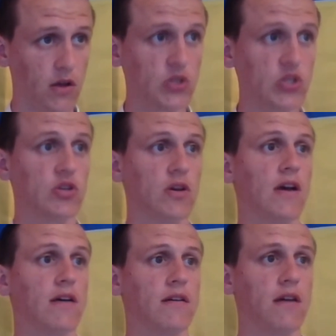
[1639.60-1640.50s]

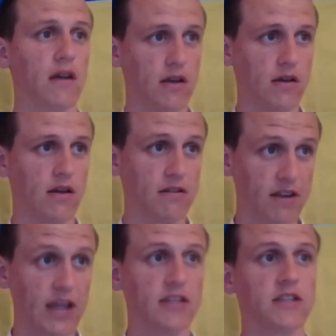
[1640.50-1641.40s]
Also
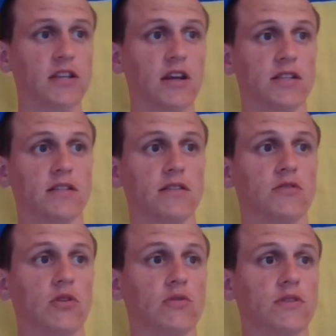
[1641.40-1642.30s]
aggregate ID, as
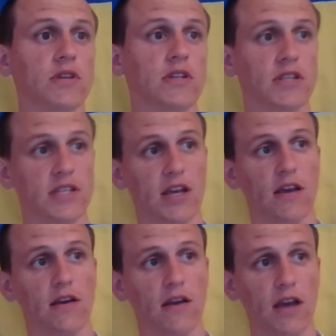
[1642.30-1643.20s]
told, it is
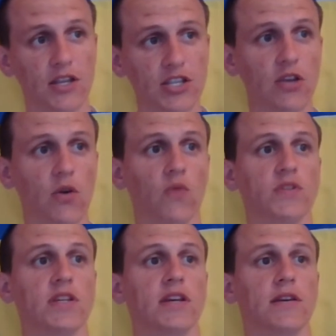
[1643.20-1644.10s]
the ID
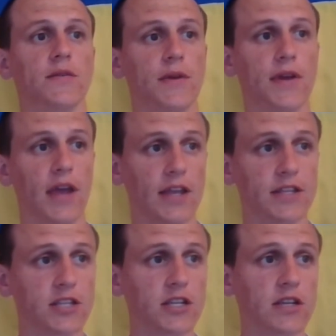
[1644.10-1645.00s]
of the
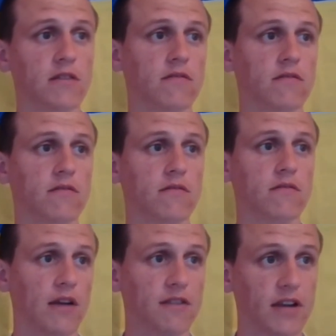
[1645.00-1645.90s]
entity.
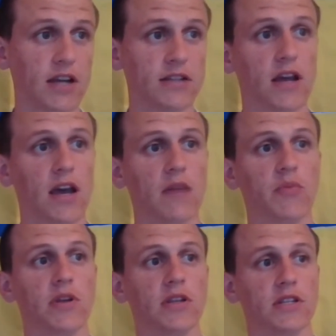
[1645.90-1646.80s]
Aggregate
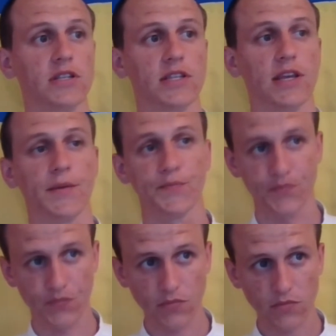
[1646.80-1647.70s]
type, it is
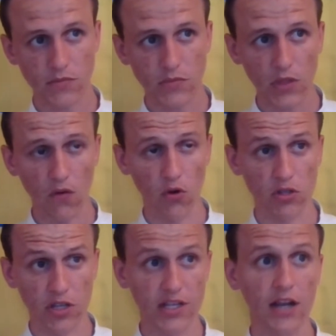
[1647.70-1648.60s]

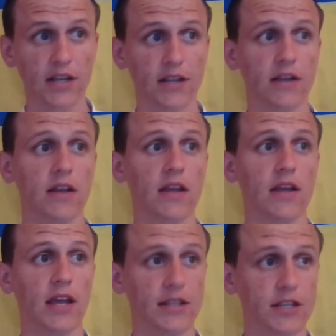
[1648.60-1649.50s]
not exactly
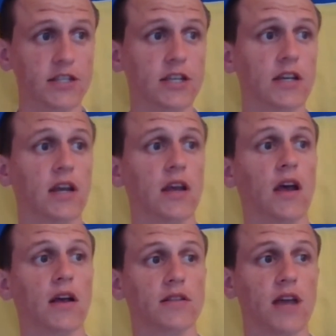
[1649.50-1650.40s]
entity.
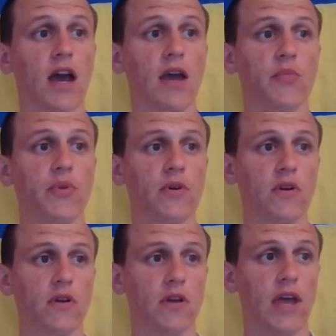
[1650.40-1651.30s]
Type,
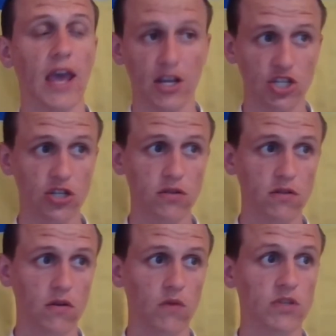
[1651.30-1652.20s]

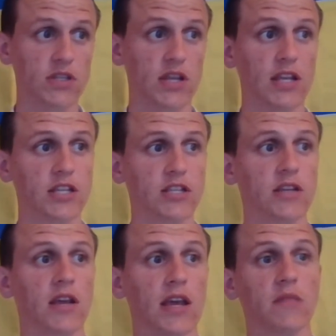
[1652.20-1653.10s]
action of this
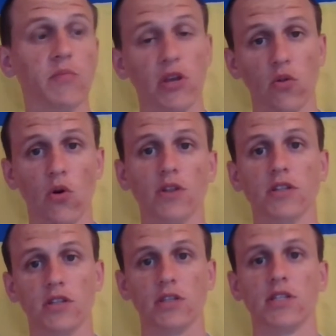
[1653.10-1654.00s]
entity, and
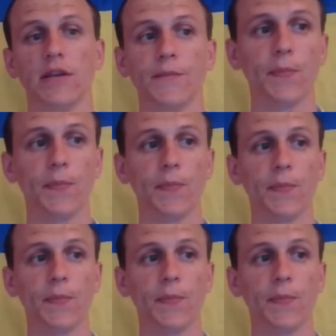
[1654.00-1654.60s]
payload, it is the